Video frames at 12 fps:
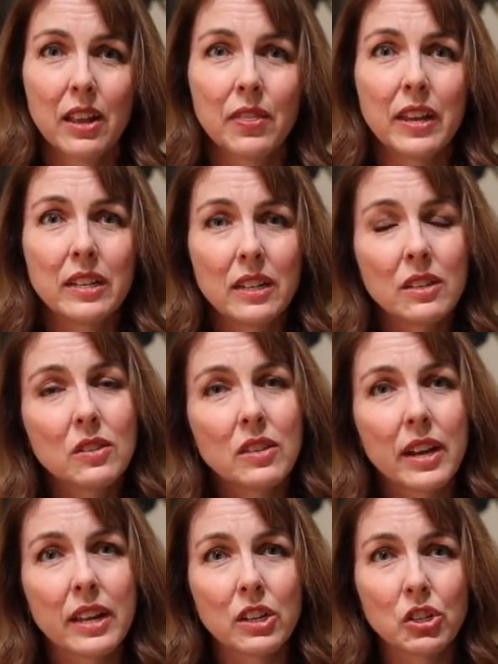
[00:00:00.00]
They did
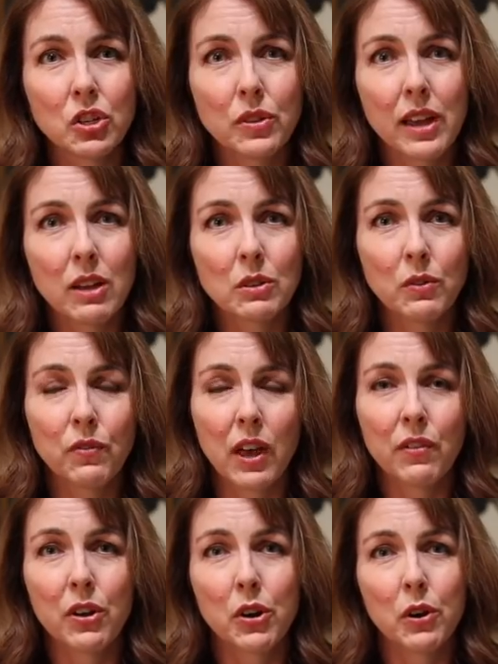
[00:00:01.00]
study
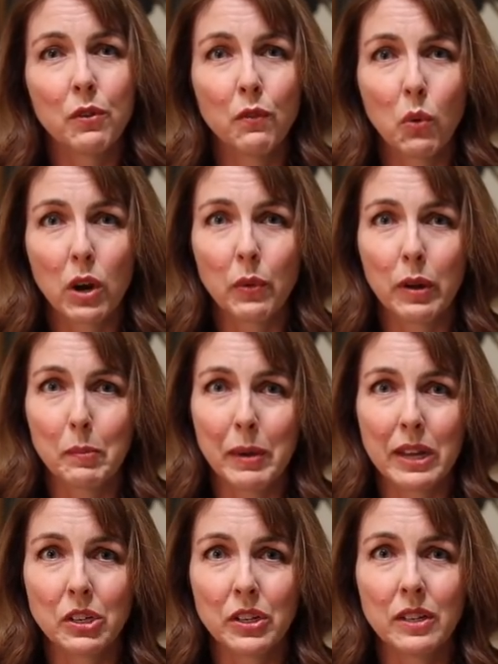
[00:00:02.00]
2,541
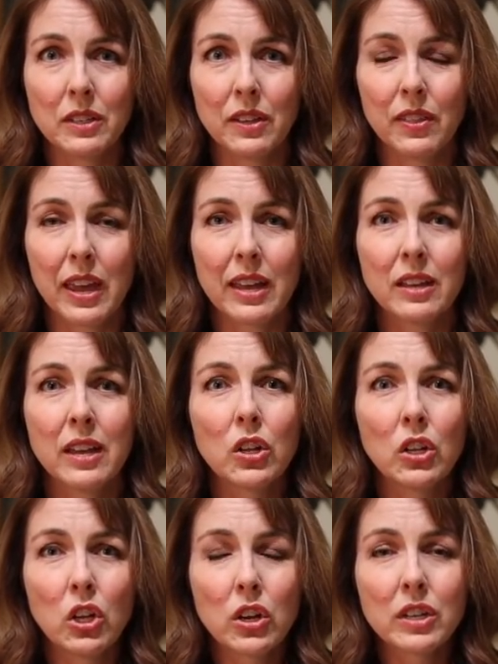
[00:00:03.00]
patients and they
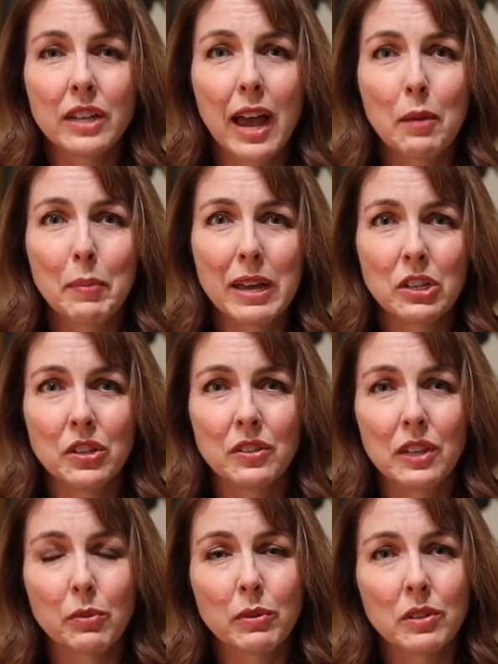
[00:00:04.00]
looked at patients
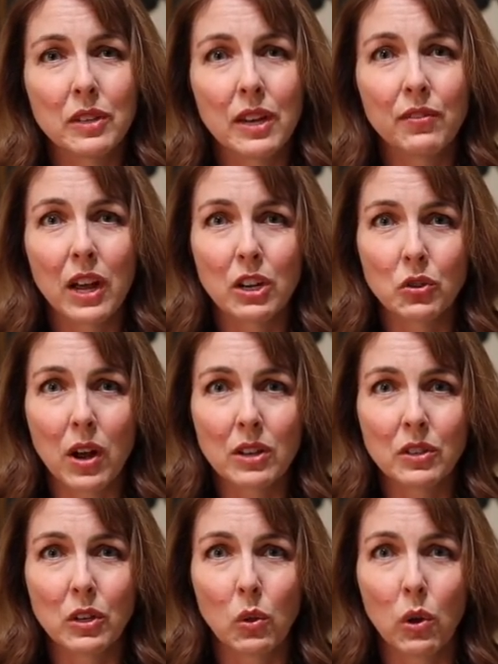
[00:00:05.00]
that received
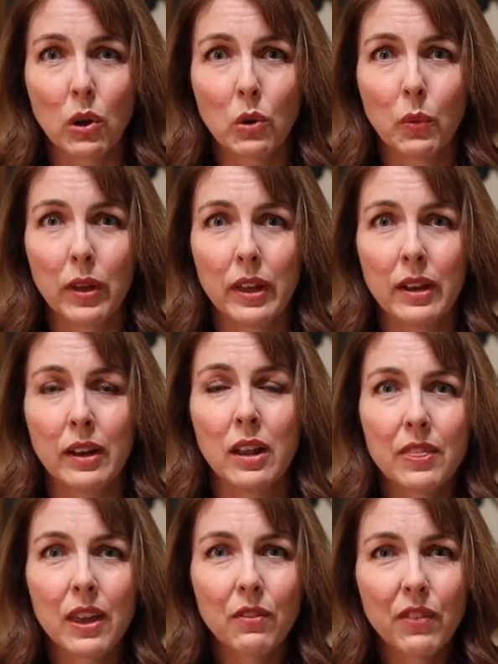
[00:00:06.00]
hydroxychloroquine.
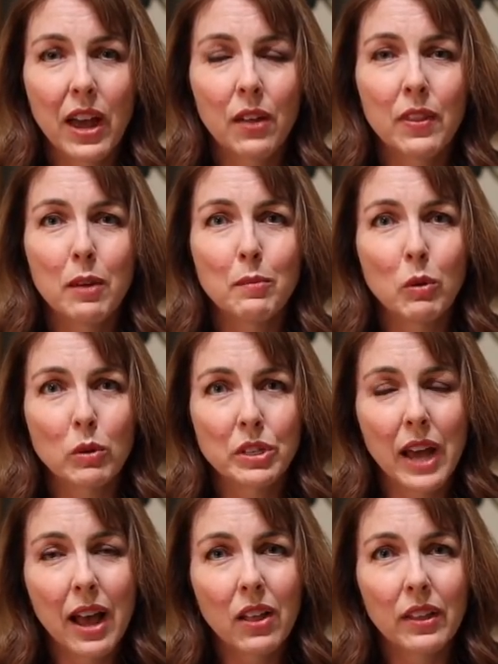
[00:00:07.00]
They found that
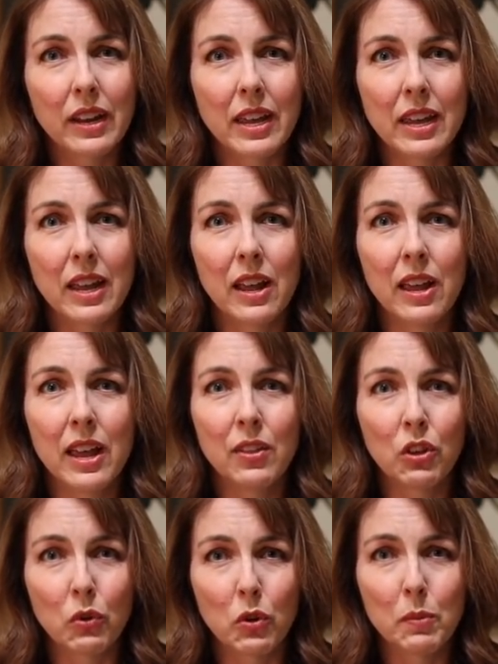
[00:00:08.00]
mortality in
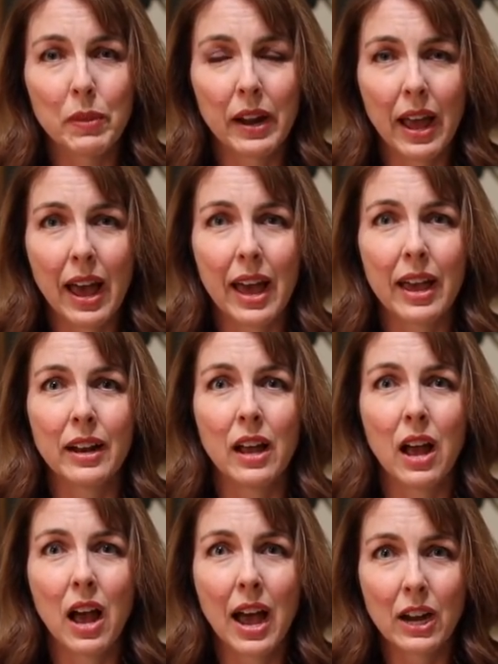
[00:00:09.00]
the group that had
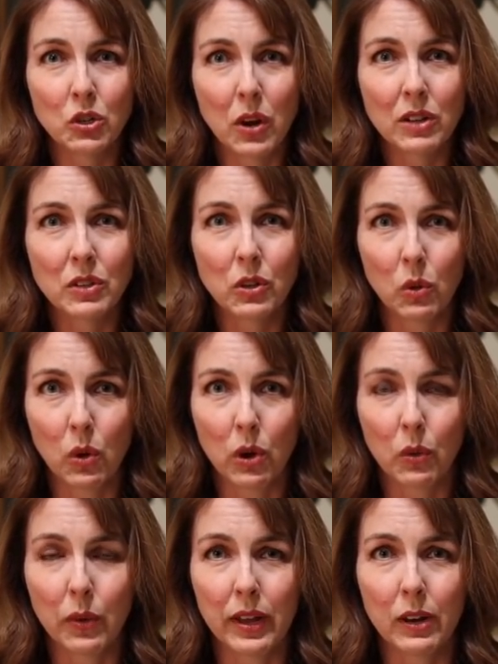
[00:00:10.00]

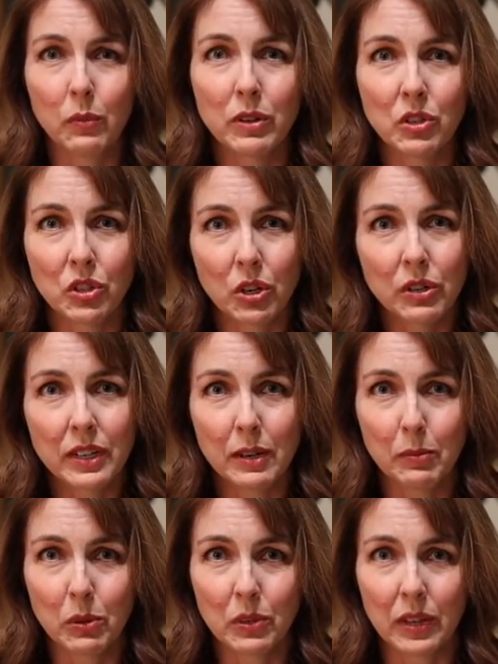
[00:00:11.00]
hydroxychloroquine was
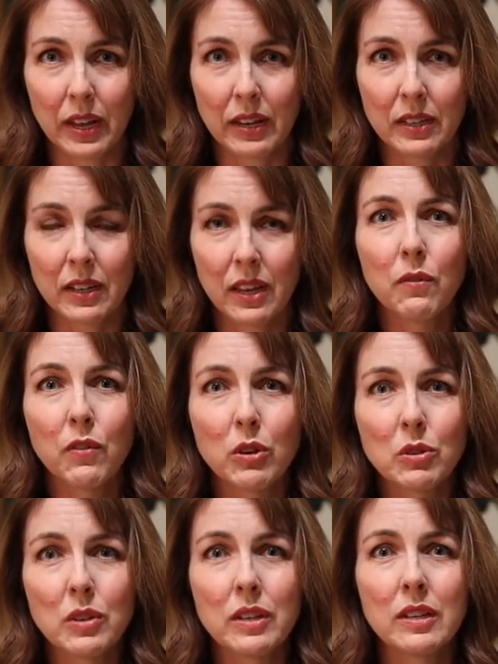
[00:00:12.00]
13%
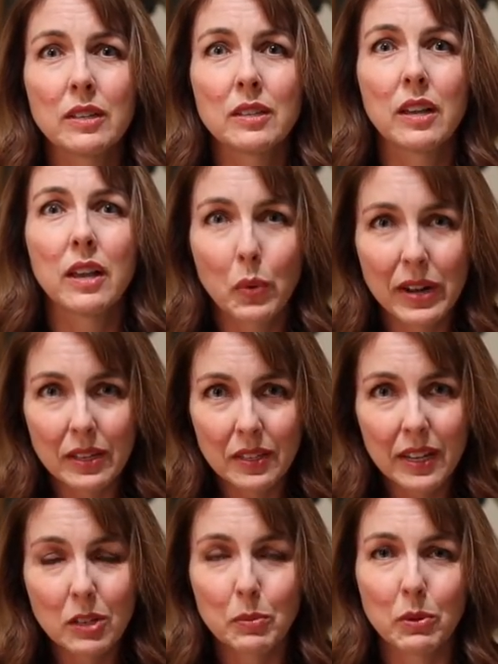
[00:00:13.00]
versus
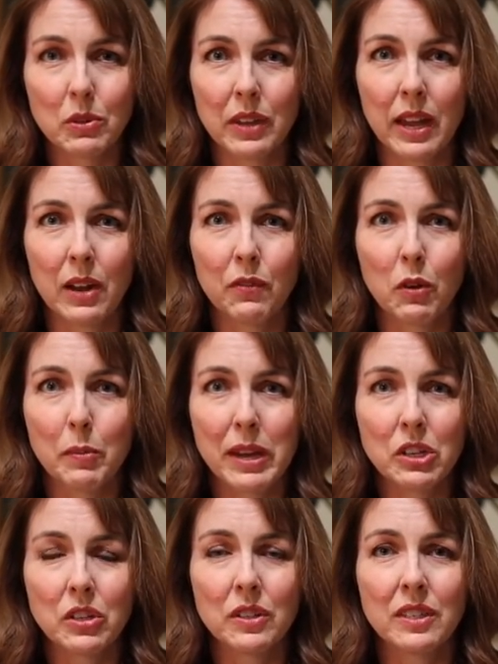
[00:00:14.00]
26% for
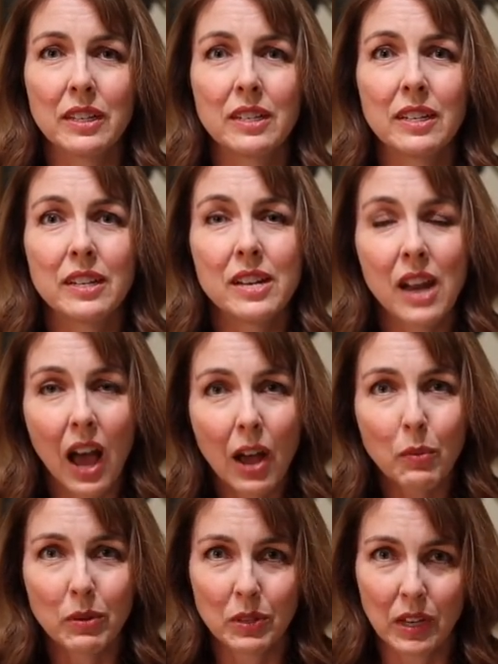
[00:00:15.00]
patients that did
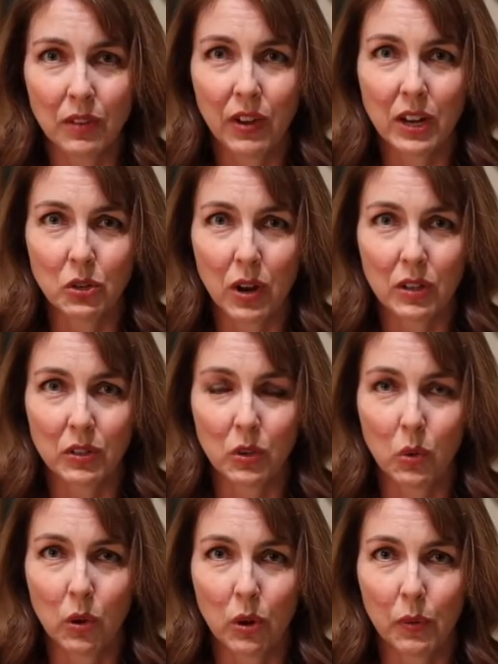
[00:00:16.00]
not receive
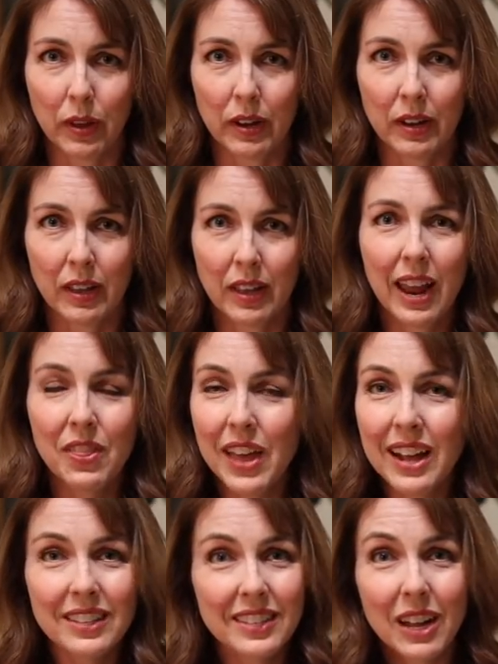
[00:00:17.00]
hydroxychloroquine. And
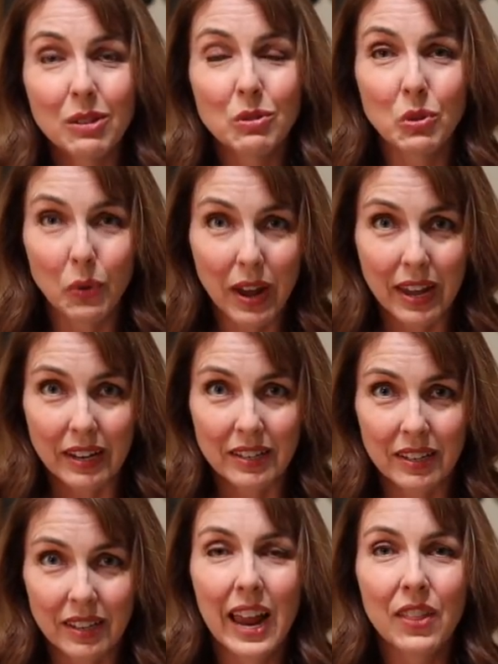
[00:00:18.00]
that sounds great.